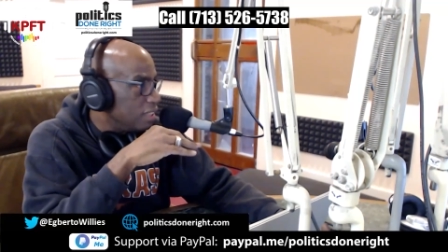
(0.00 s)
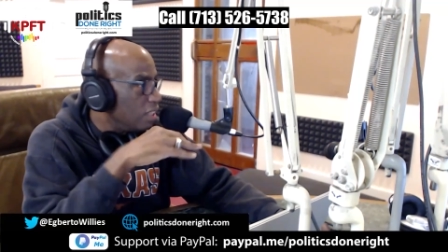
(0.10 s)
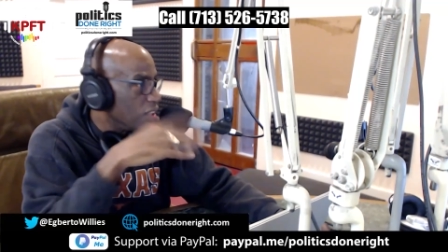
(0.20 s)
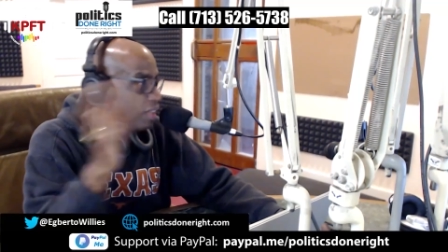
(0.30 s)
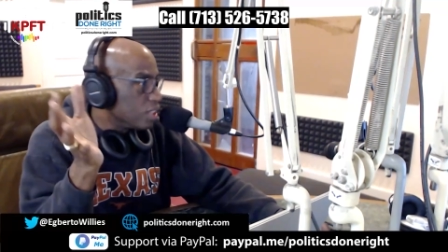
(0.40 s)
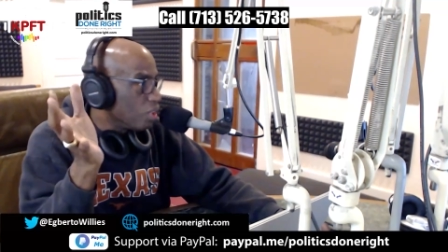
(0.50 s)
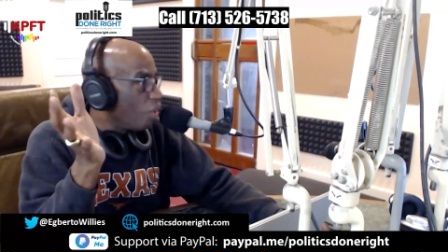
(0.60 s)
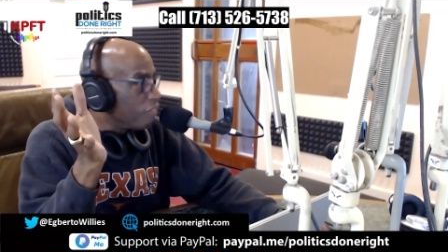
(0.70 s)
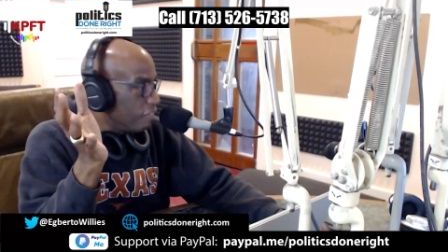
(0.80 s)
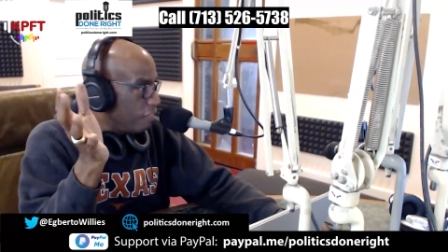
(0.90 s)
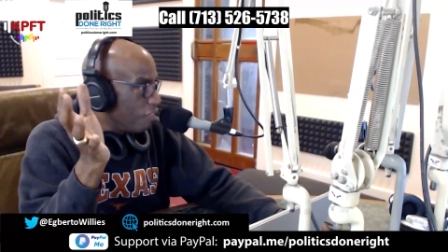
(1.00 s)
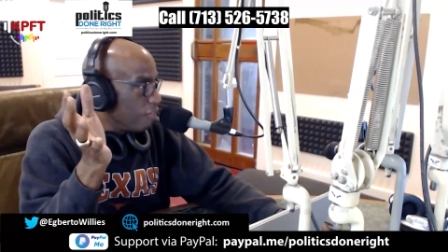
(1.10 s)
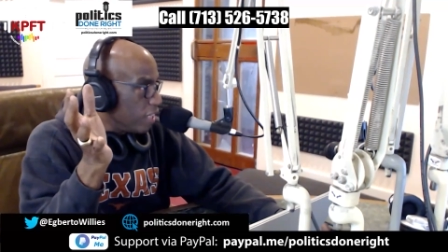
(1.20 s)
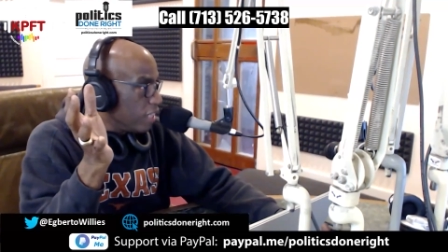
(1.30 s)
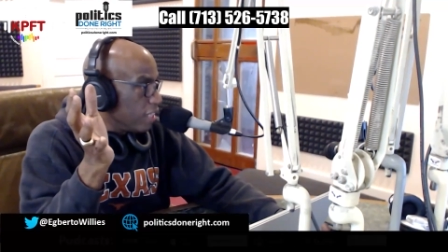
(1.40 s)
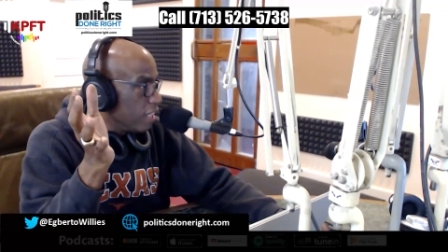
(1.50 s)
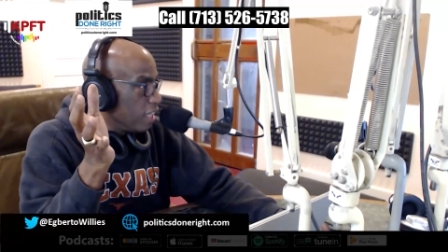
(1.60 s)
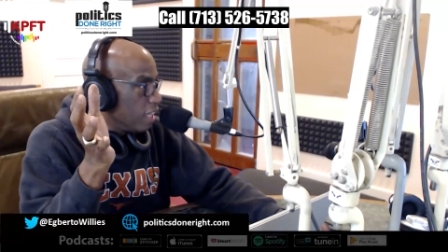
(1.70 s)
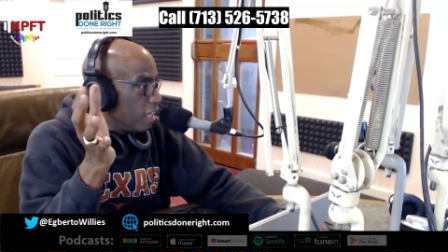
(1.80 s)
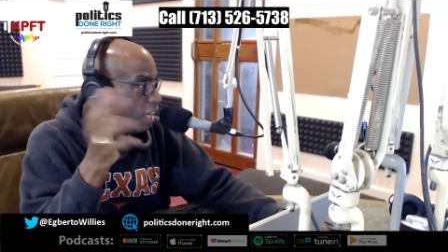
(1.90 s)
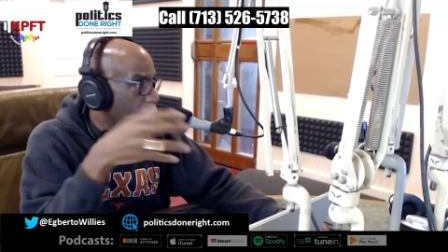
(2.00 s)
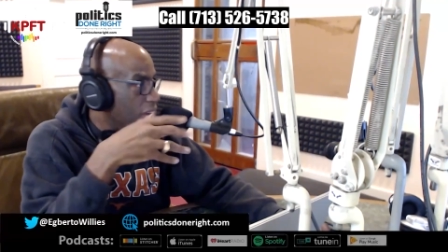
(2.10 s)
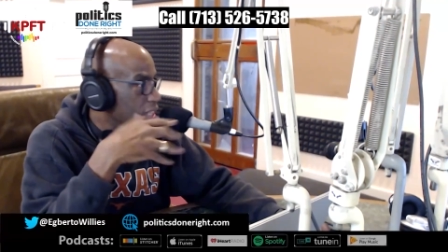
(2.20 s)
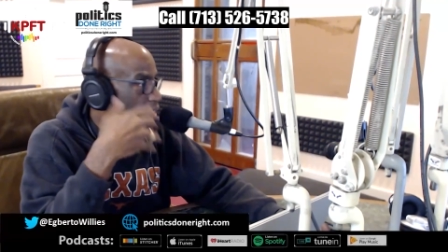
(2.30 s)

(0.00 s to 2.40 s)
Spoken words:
you know, it's over for me. You